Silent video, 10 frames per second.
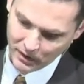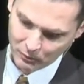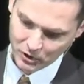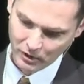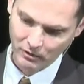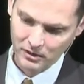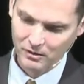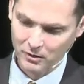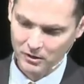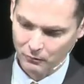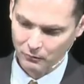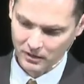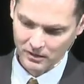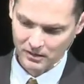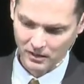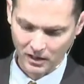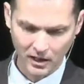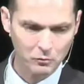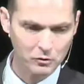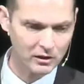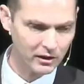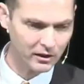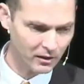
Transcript: I was sharing some of the different things that God was laying